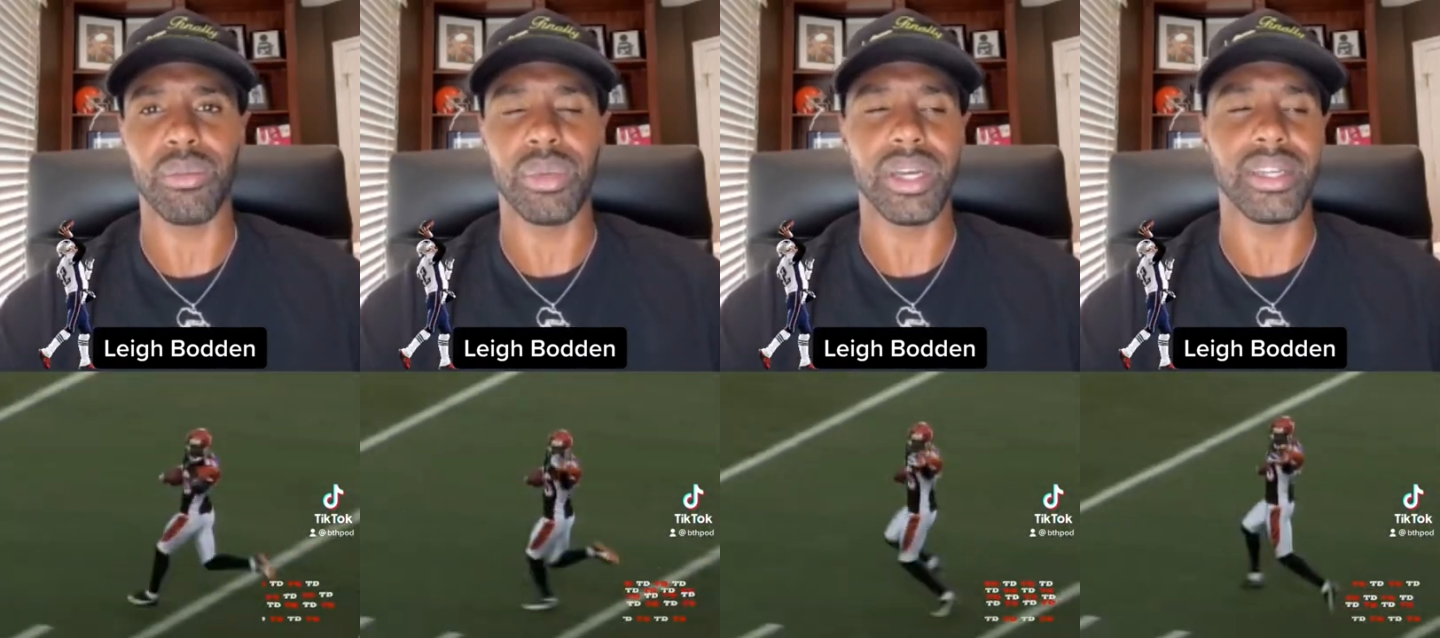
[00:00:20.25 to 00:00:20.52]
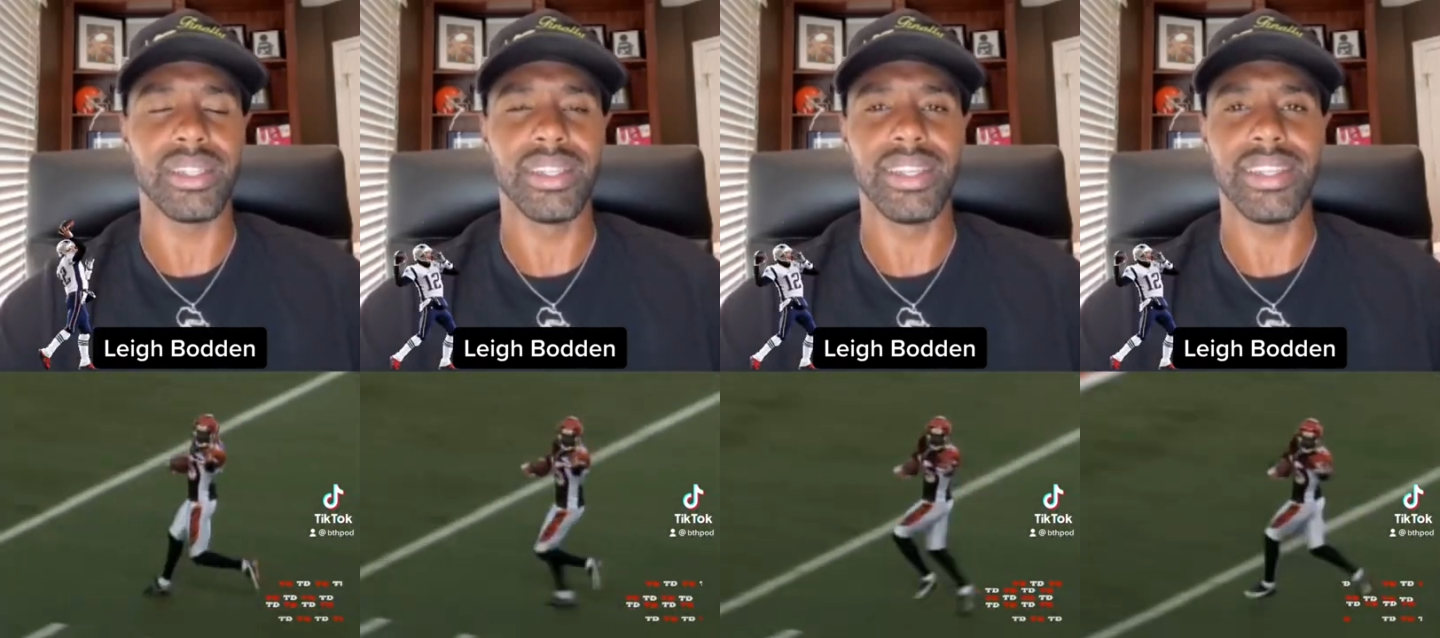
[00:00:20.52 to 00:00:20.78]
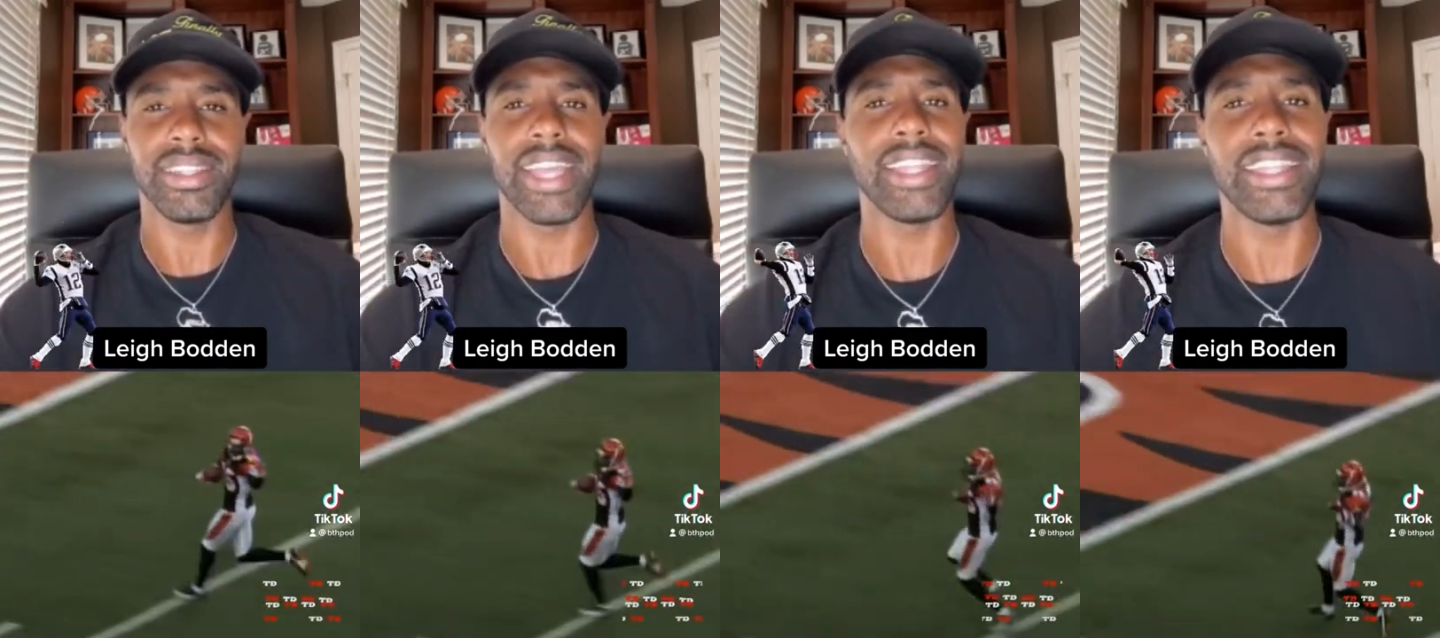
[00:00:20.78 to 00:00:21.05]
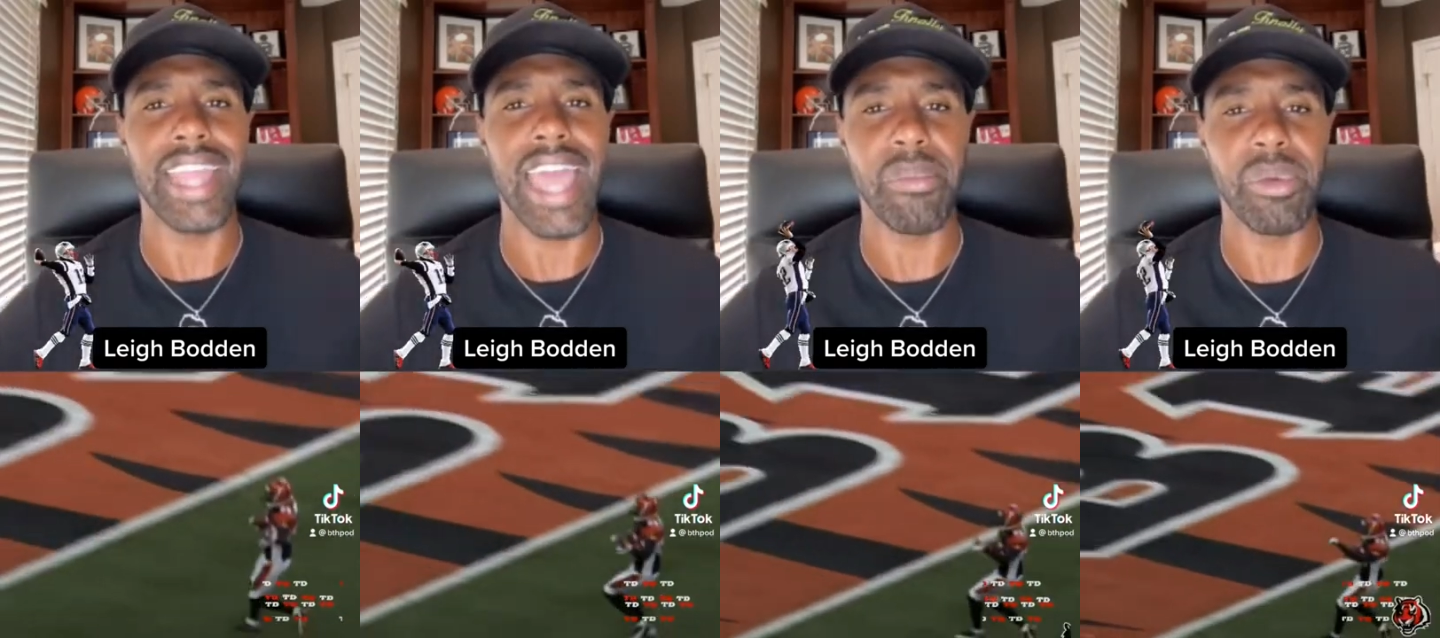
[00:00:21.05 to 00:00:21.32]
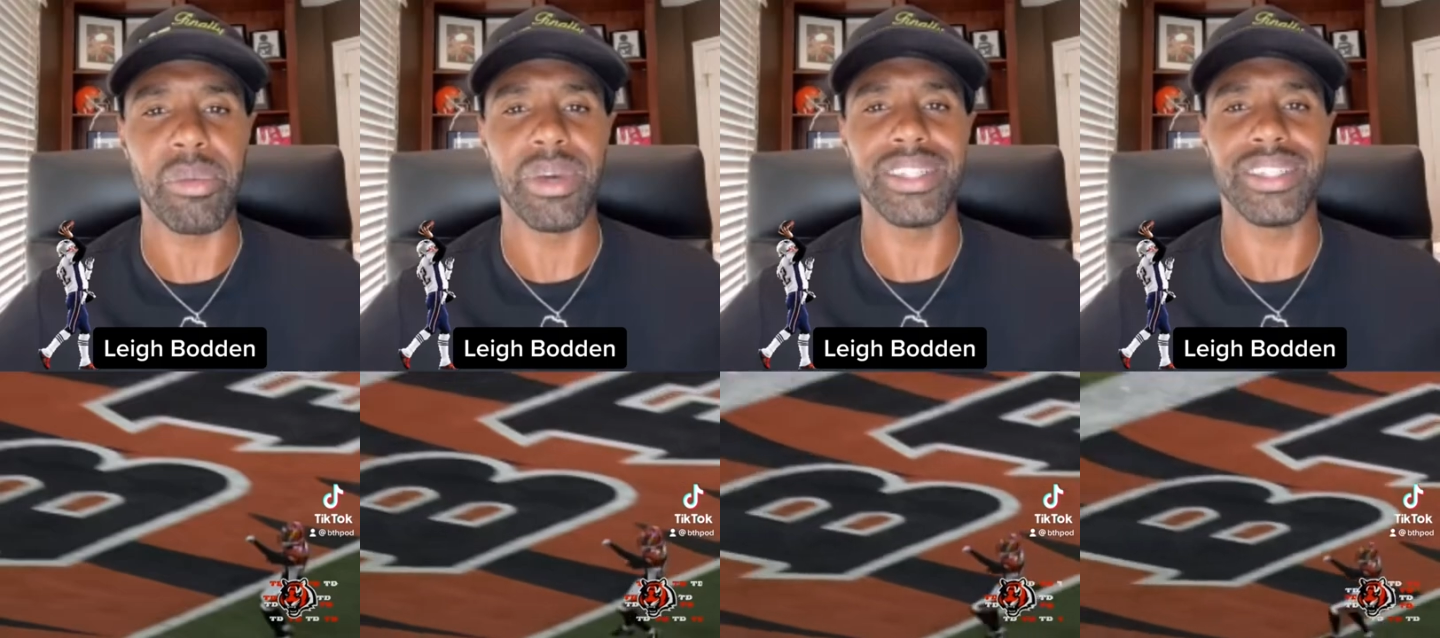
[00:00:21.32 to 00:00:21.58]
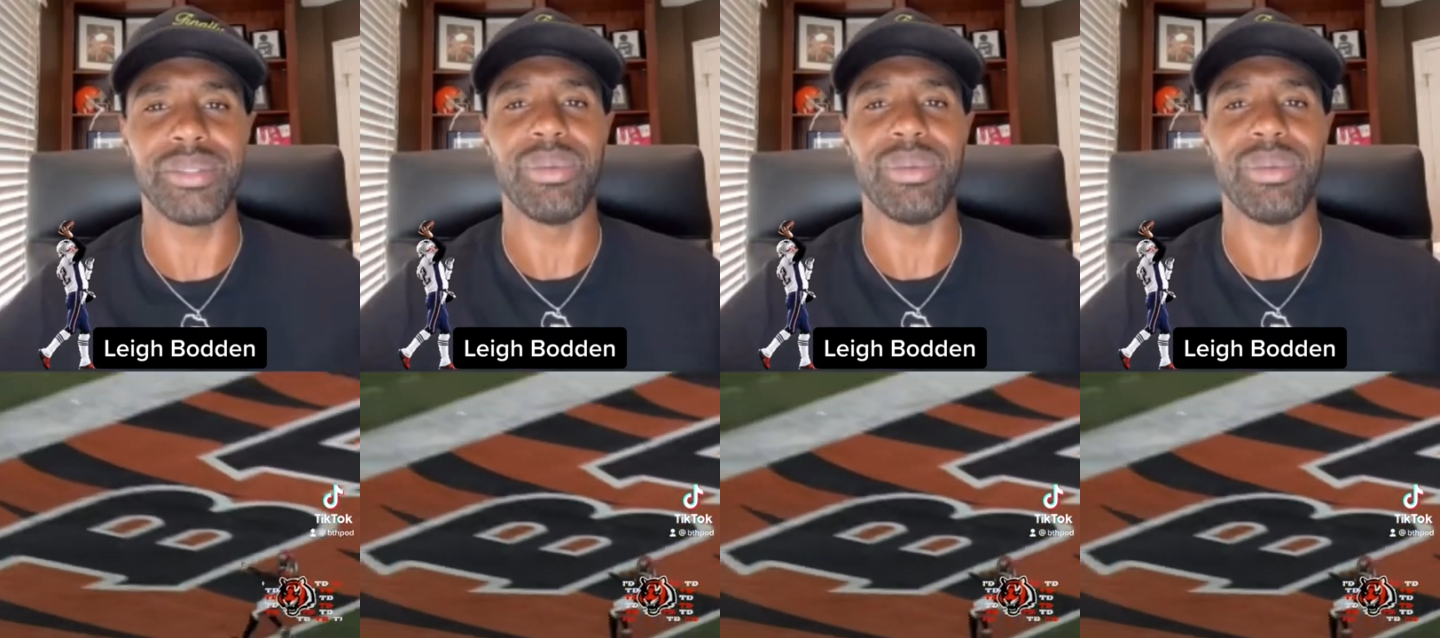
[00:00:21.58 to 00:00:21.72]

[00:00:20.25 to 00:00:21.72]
but that didn't happen much.